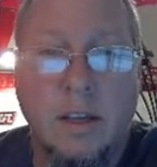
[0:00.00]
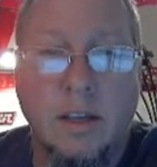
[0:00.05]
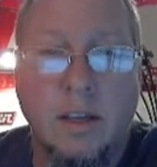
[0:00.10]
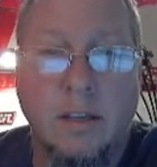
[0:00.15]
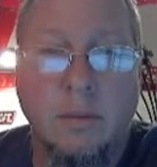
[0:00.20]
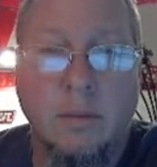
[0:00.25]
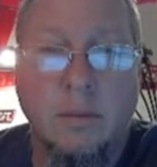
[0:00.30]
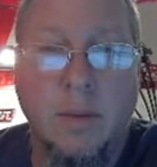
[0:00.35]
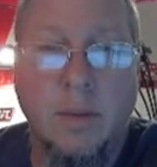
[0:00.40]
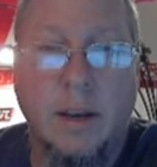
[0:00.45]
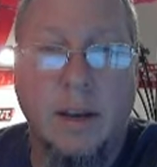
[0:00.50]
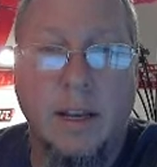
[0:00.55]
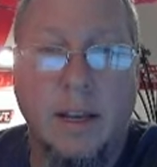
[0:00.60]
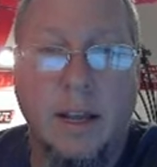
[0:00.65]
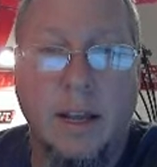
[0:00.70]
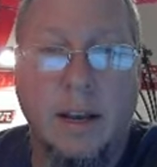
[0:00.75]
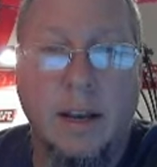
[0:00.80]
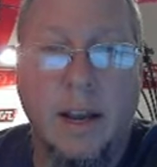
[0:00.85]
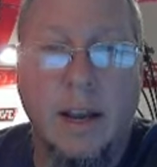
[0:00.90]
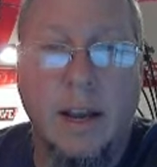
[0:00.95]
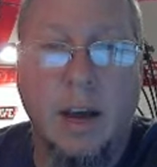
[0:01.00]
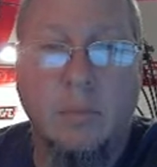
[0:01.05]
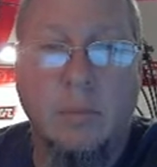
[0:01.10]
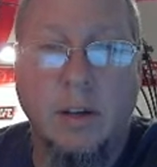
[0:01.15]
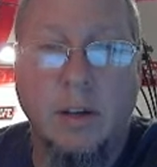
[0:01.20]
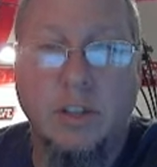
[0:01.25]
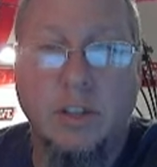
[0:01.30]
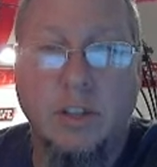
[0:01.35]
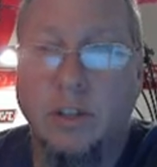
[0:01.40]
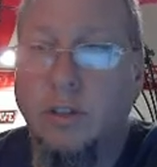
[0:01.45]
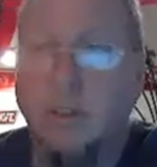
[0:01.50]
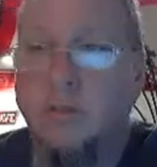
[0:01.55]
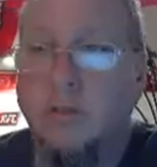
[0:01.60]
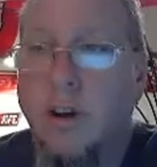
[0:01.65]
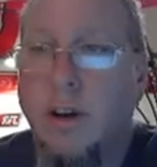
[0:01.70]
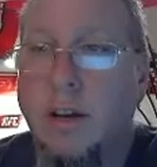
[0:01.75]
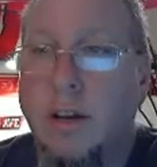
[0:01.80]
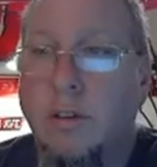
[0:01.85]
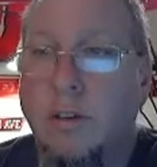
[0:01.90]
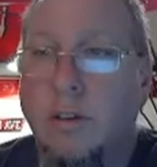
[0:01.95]
depending on how much you're
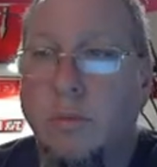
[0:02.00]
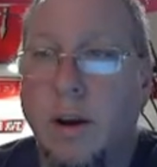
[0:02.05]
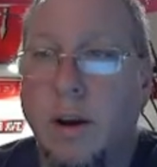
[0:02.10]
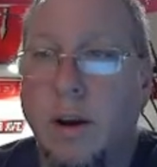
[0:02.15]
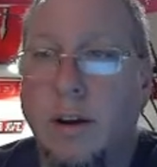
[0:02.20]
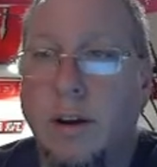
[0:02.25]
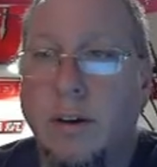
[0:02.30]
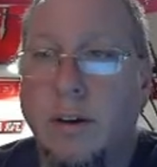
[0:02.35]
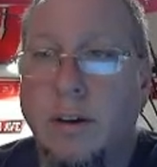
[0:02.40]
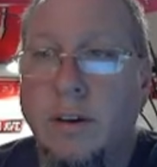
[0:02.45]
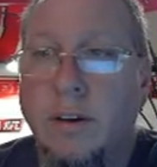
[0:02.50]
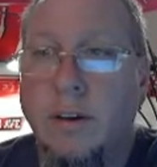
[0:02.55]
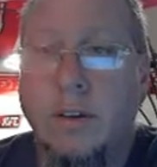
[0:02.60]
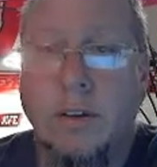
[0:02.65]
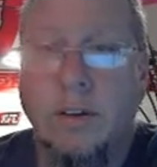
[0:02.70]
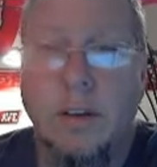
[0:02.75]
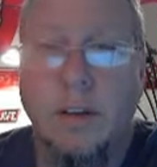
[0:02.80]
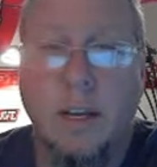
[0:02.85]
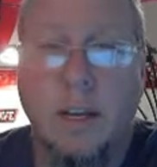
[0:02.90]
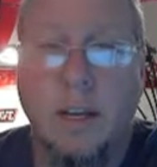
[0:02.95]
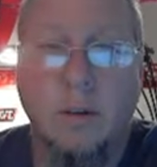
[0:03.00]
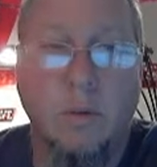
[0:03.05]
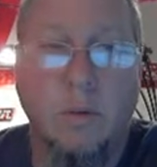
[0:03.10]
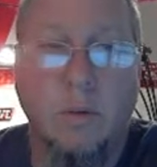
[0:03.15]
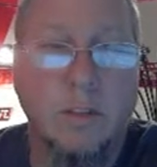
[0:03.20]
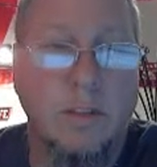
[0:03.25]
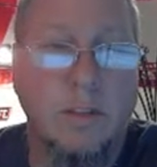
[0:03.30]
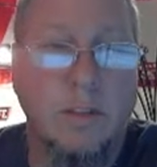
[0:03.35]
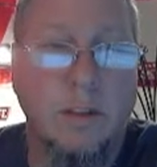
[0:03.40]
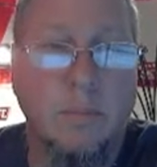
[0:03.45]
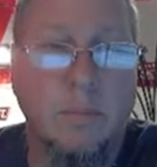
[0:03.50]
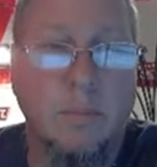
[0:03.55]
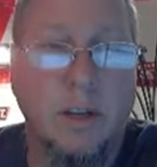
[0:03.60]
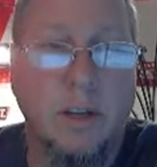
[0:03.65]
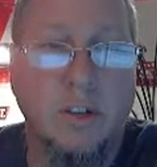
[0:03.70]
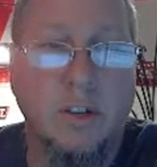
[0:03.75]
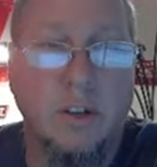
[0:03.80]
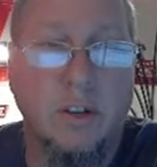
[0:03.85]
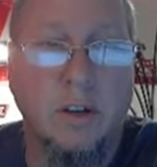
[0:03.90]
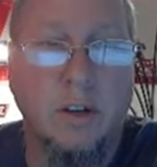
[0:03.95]
trying to render and what's in the
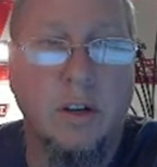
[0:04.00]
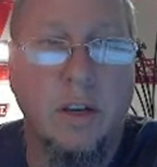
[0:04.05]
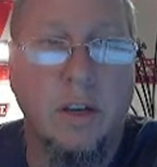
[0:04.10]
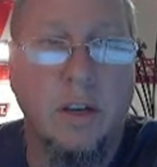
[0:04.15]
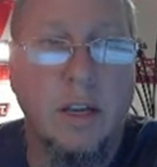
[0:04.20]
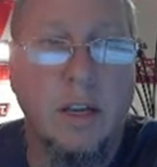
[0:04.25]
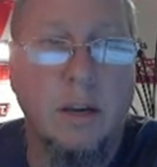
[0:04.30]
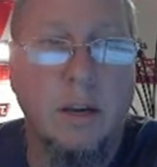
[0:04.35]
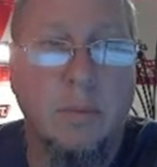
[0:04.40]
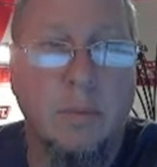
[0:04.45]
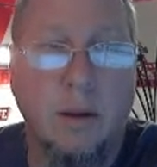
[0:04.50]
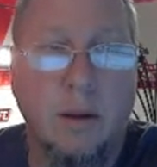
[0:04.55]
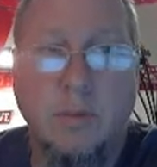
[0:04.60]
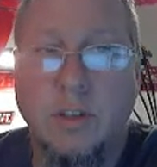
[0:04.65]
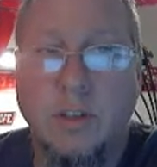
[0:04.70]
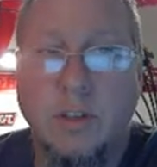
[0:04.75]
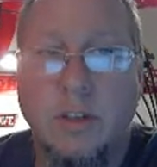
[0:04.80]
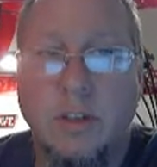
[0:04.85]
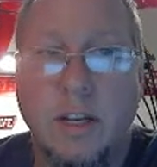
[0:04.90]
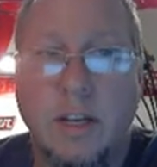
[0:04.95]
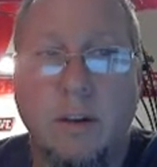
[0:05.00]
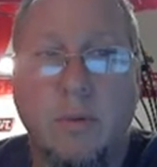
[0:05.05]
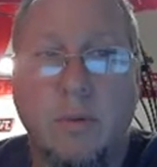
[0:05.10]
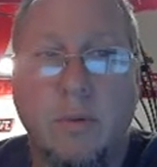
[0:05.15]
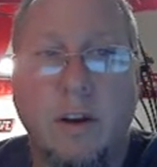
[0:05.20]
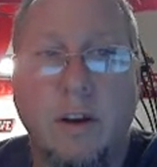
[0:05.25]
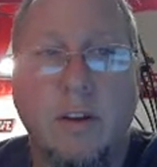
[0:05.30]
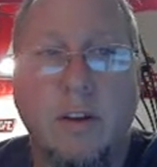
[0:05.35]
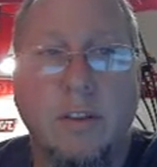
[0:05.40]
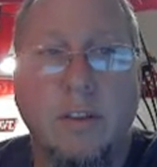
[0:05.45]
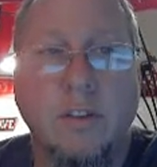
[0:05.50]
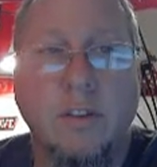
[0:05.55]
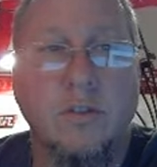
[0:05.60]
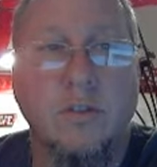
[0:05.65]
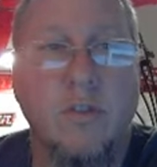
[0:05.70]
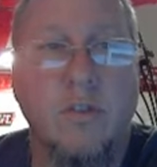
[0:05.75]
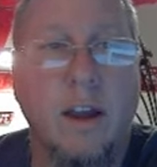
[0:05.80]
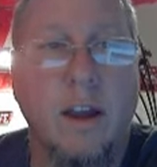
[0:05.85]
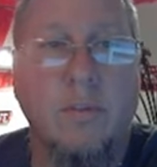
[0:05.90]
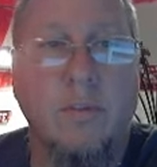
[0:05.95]
picture. But I'm just going to hit render on this
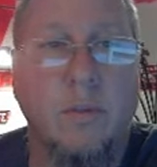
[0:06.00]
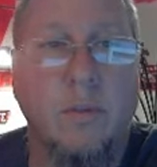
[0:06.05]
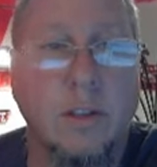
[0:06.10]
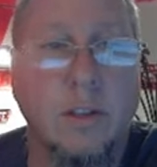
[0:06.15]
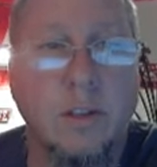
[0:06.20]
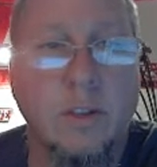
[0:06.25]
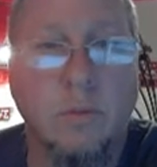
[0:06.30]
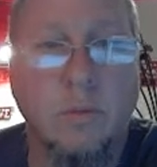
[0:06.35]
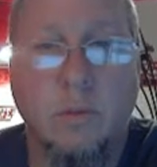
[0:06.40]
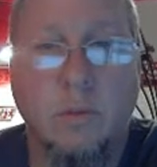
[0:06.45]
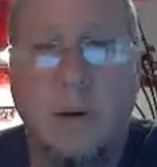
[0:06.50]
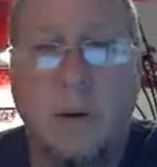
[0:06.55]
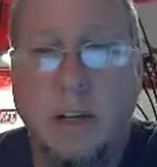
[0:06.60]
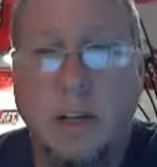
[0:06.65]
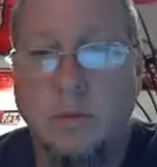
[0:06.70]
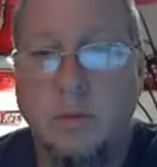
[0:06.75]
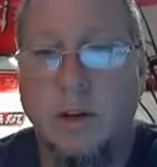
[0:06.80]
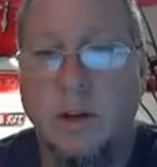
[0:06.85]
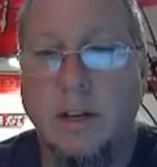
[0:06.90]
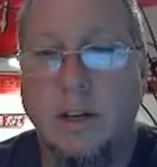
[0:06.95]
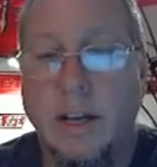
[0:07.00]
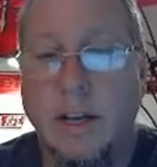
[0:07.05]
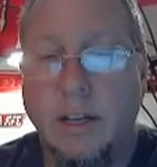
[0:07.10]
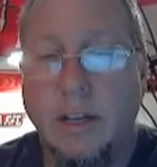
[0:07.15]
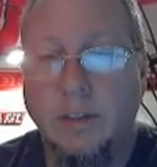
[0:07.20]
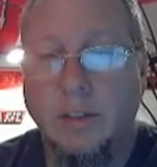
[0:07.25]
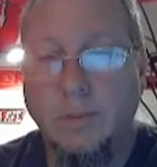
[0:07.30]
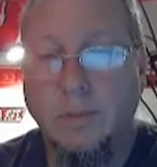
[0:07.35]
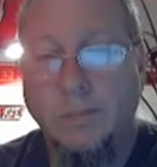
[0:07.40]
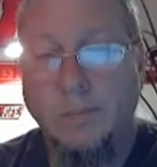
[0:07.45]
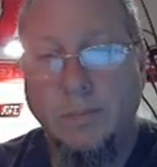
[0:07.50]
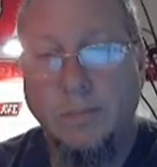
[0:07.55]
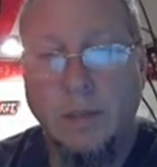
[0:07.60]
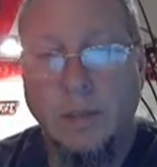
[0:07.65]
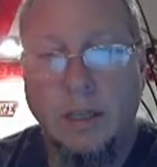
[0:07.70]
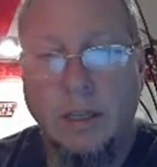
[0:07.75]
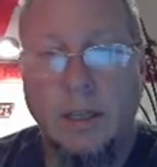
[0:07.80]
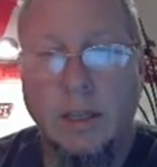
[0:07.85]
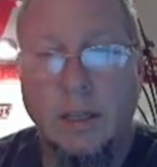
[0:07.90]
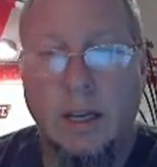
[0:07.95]
draft once and we'll watch what it does.
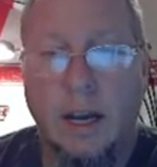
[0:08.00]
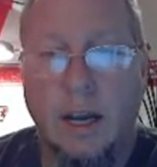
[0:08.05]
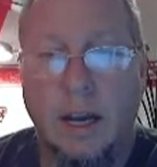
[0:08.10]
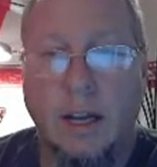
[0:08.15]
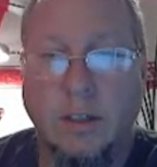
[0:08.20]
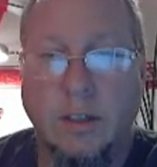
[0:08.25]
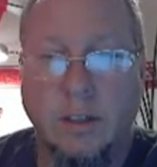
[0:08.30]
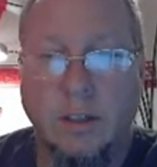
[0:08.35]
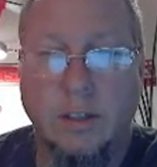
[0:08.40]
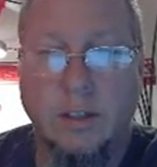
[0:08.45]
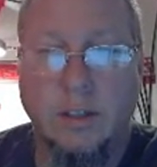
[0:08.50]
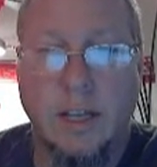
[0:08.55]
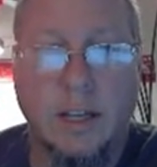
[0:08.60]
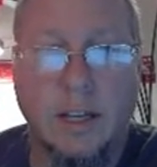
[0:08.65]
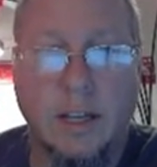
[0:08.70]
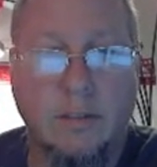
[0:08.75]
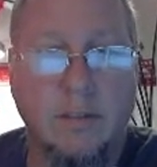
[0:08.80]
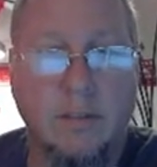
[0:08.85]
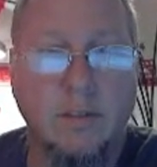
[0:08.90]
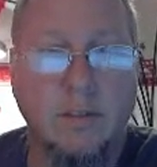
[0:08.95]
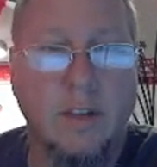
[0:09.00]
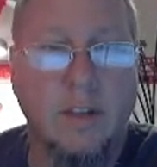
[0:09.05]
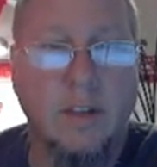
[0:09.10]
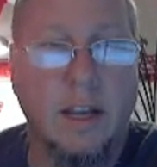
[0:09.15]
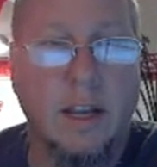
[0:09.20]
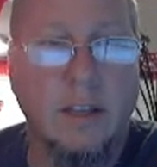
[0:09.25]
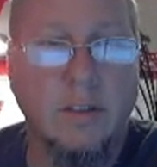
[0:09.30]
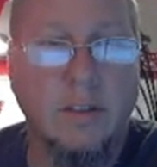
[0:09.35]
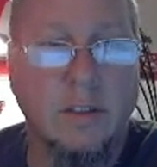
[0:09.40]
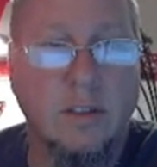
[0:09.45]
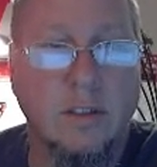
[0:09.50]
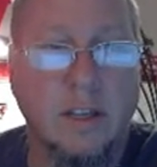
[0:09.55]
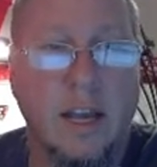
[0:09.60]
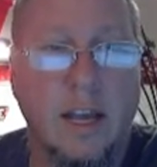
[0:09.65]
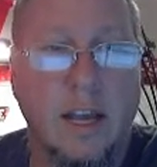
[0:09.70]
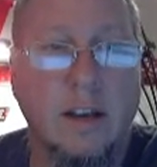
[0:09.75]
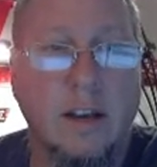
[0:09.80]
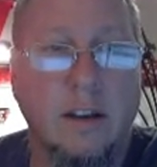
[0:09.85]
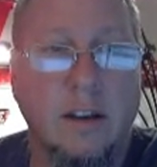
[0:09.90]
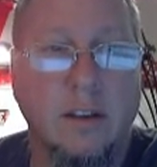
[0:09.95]
It's going to take a few seconds to
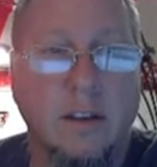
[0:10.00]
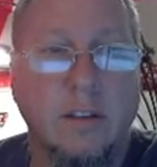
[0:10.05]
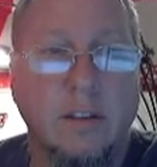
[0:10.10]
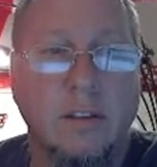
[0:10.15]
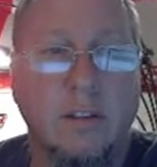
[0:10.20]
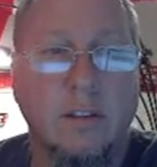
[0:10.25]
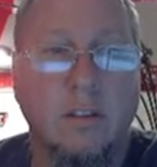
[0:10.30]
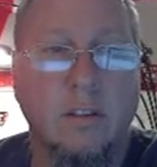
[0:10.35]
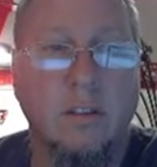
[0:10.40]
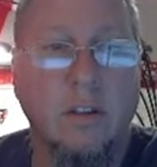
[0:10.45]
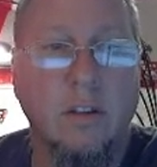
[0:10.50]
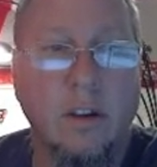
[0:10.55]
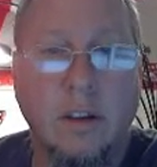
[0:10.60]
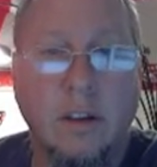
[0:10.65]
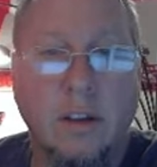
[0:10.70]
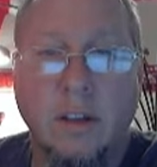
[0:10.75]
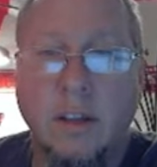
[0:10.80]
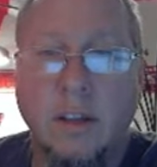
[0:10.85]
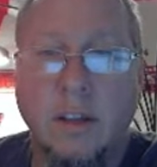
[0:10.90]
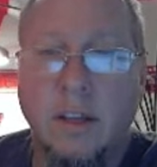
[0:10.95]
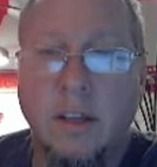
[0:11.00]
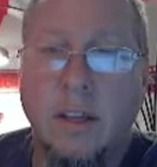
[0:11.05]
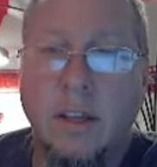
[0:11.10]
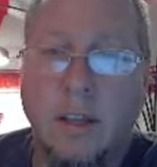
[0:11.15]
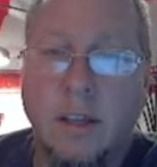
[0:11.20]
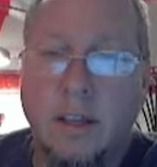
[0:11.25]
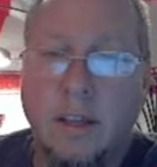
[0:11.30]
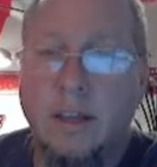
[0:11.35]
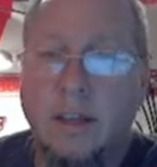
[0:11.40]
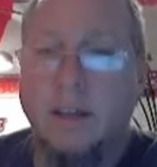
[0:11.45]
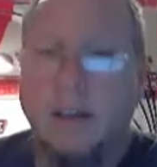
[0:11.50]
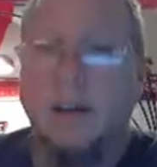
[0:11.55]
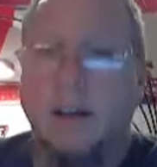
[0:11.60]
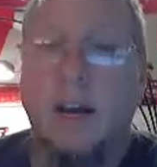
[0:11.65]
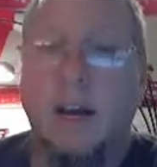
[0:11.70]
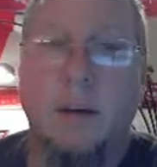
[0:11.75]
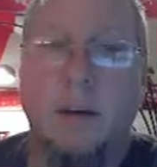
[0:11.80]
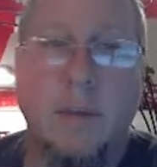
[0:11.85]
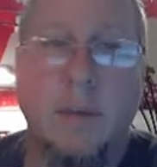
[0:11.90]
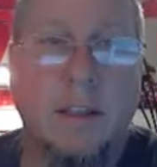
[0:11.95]
kind of look
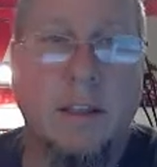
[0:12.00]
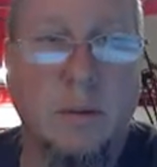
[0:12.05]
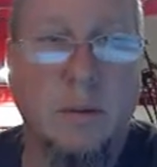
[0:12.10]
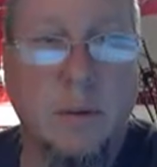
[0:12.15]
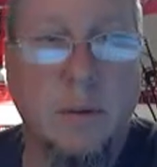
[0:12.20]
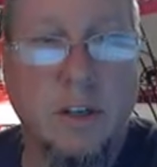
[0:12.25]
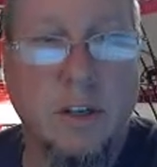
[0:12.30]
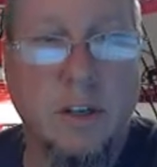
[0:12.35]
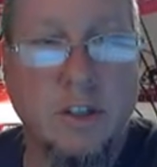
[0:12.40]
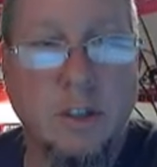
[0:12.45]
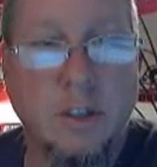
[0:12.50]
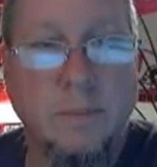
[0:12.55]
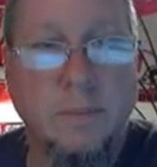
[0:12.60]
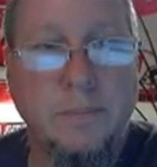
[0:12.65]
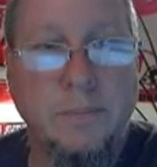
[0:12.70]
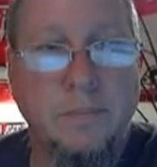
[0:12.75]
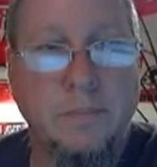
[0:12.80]
at the picture,